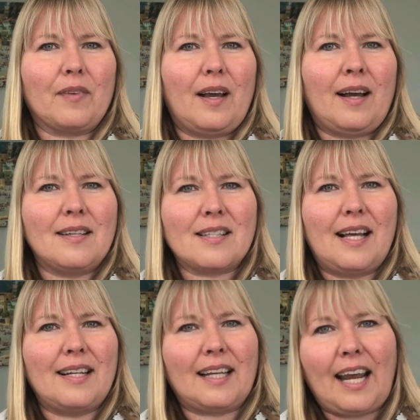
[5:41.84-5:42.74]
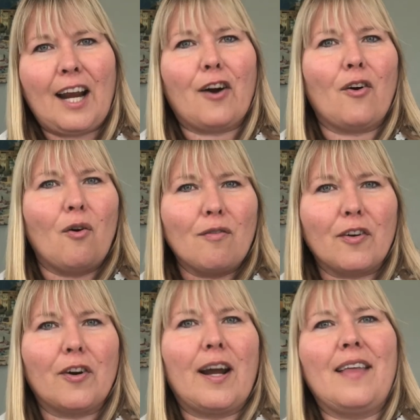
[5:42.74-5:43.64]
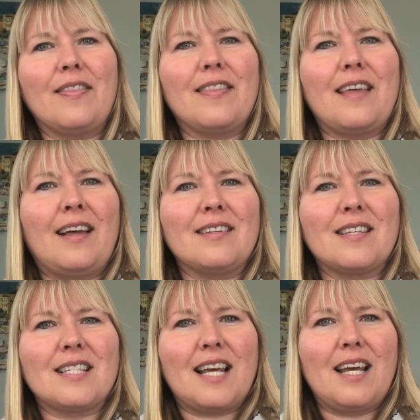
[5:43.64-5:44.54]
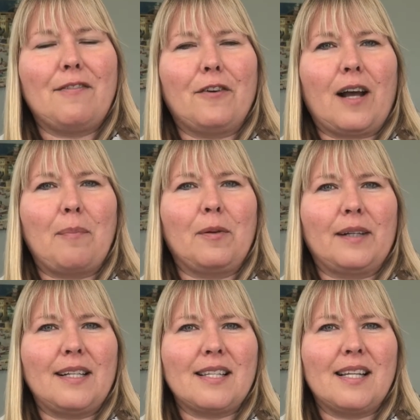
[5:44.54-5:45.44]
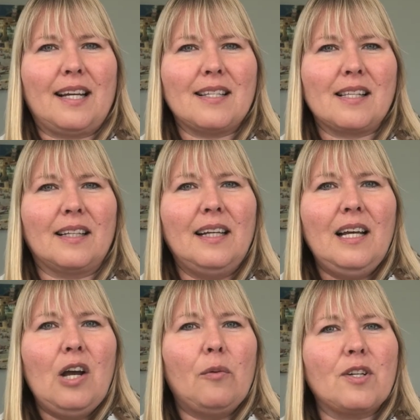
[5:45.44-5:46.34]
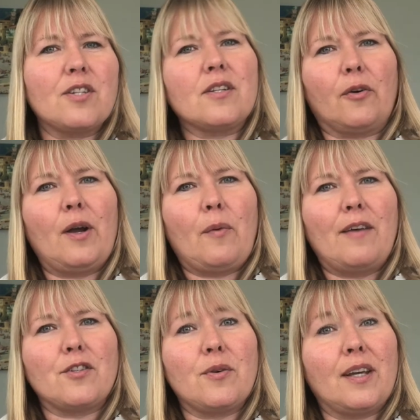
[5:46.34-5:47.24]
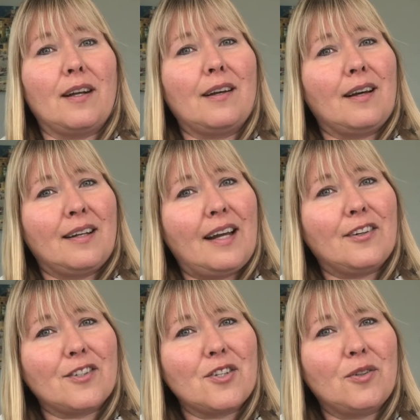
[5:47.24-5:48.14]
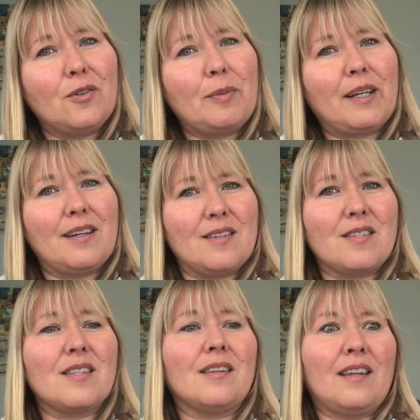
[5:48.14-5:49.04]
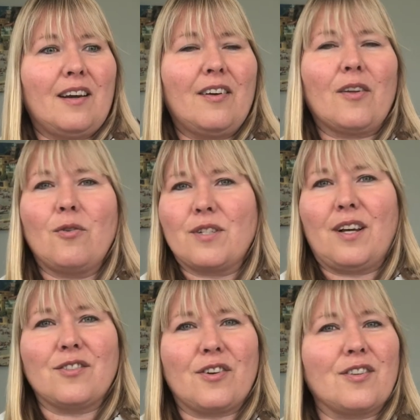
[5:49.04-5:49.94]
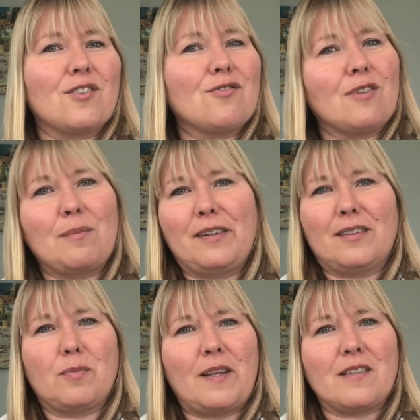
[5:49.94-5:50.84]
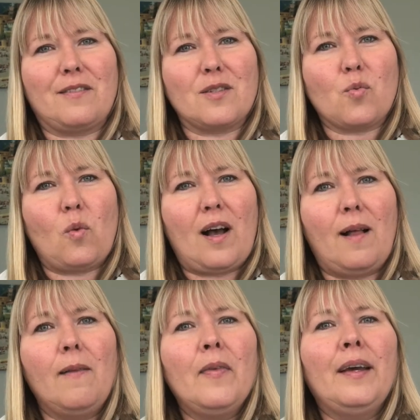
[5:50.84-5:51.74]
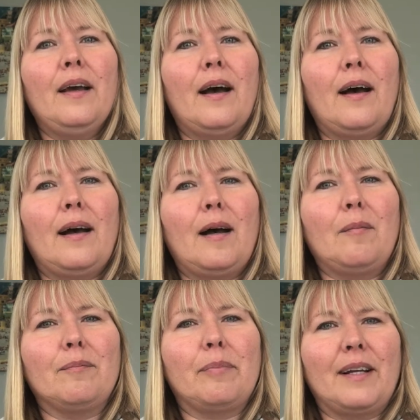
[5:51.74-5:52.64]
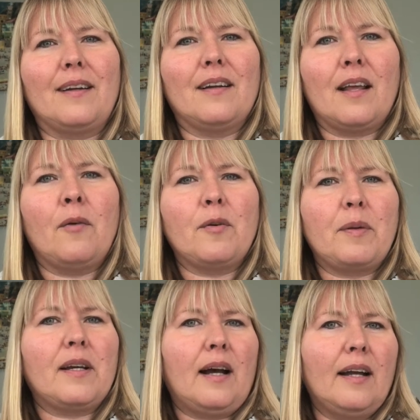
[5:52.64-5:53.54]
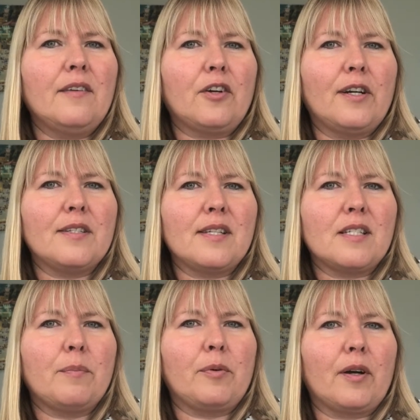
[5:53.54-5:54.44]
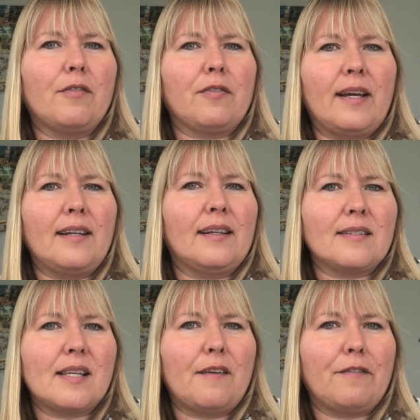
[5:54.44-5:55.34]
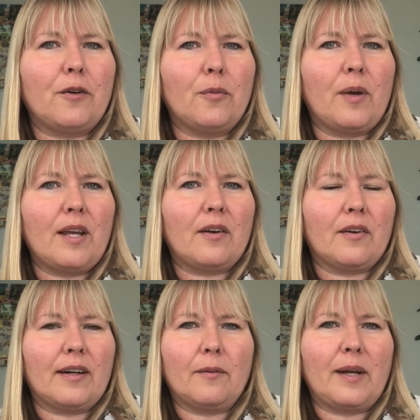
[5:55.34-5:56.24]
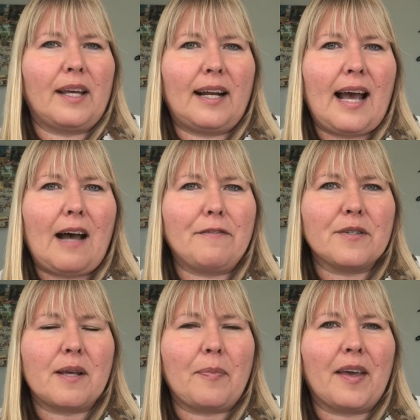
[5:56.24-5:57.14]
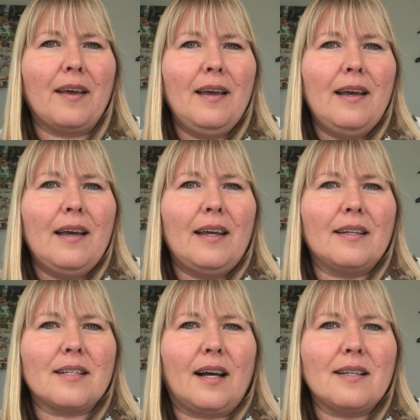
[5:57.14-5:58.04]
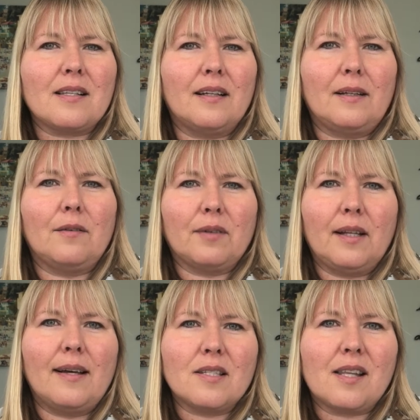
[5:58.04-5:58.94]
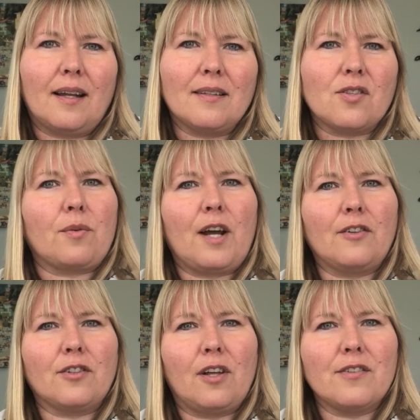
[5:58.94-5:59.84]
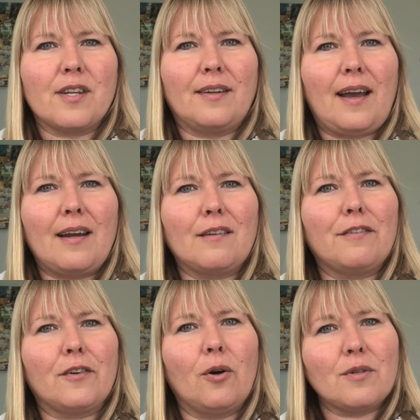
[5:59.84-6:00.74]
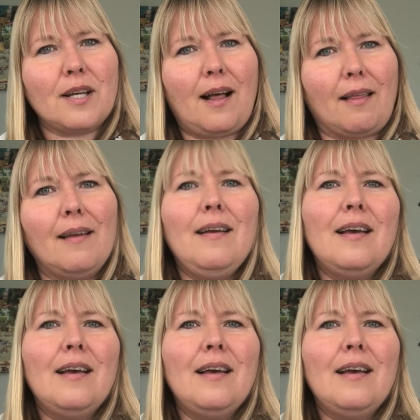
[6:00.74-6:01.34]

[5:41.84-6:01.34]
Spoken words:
Icelandic Air over and stay for a couple of nights in Iceland, which is a great way of doing it, a night or two, because there the hotels are extremely expensive as well. But it would be kind of crazy to book a flight, let's say for a week or a week and a half or something, into Iceland and realize that it's $300 a night for a hotel.